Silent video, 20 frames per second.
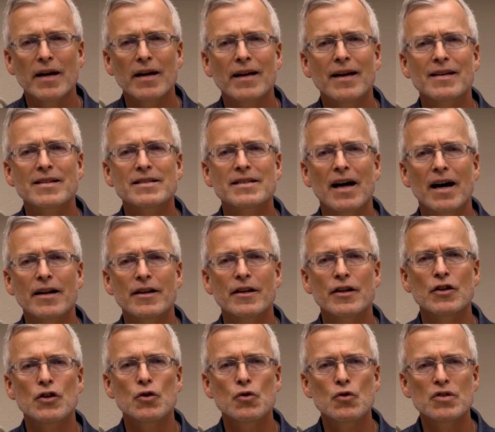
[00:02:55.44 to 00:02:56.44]
and ask God to
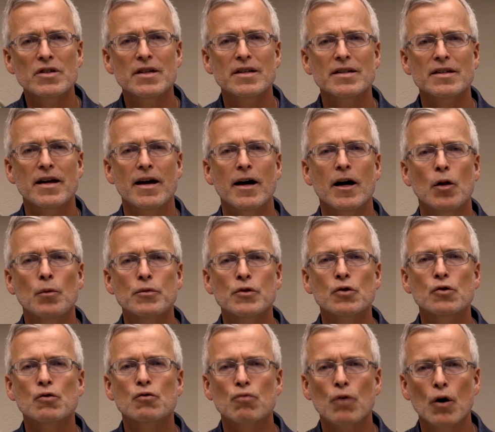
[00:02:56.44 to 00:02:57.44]
use it to help
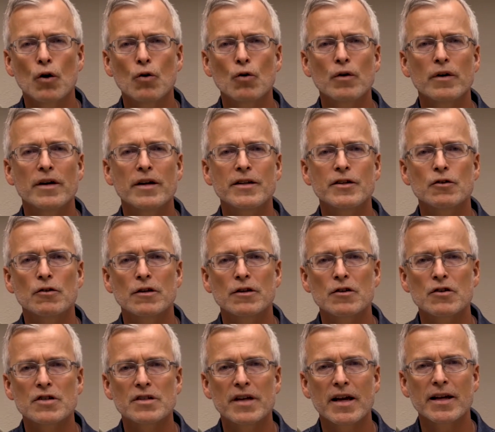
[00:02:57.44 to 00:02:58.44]
you grow in your
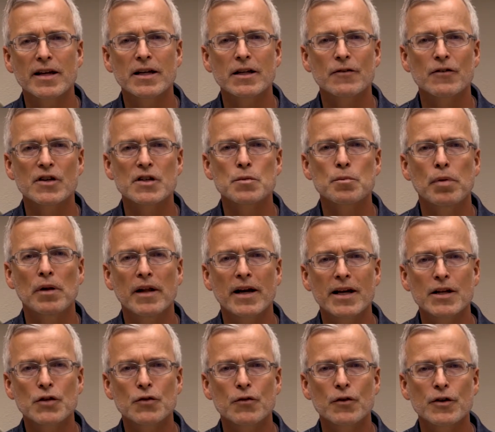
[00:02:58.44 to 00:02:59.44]
understanding of His
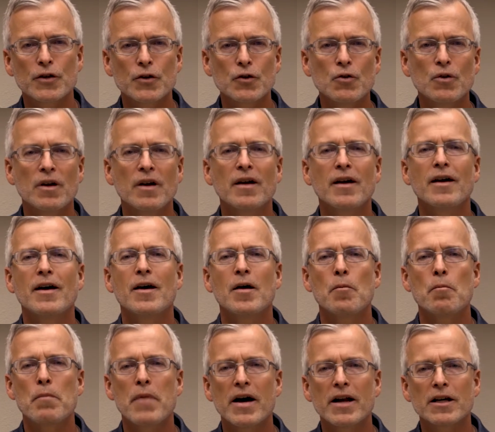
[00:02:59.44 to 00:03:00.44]
plans for you,
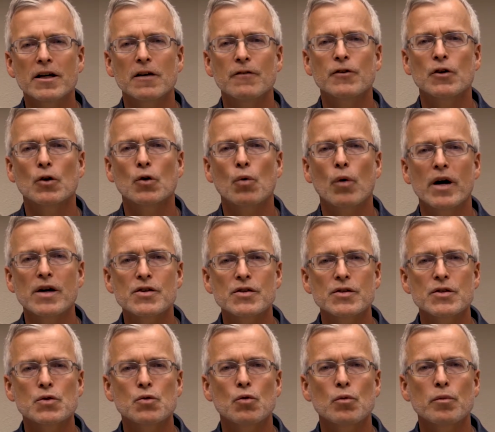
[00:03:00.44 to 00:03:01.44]
many of your questions will